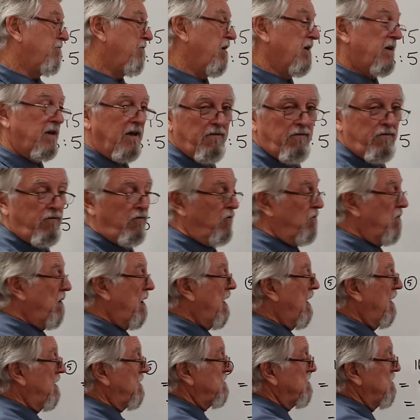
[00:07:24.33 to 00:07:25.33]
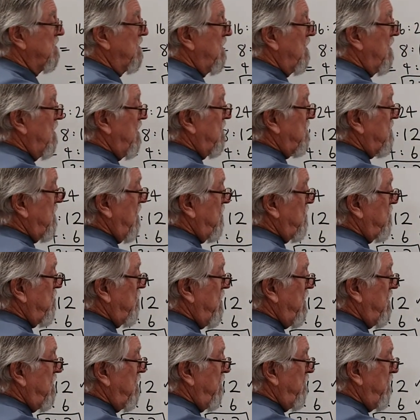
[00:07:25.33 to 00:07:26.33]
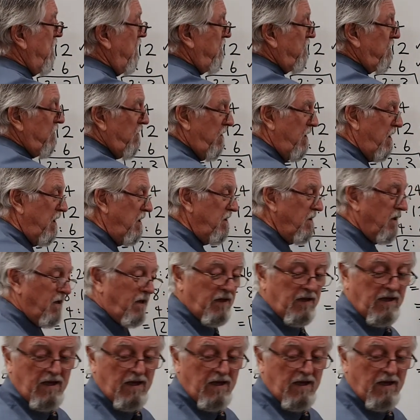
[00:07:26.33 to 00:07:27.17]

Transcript: won't get full marks. So 3 into 15, you can